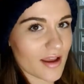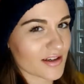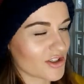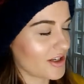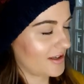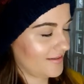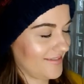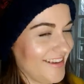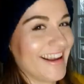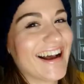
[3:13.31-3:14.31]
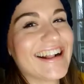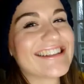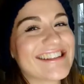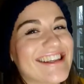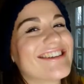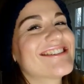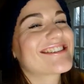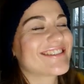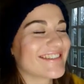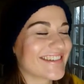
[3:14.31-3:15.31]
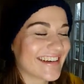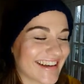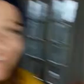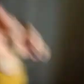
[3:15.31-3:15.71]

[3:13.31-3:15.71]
actually. I'll see you soon.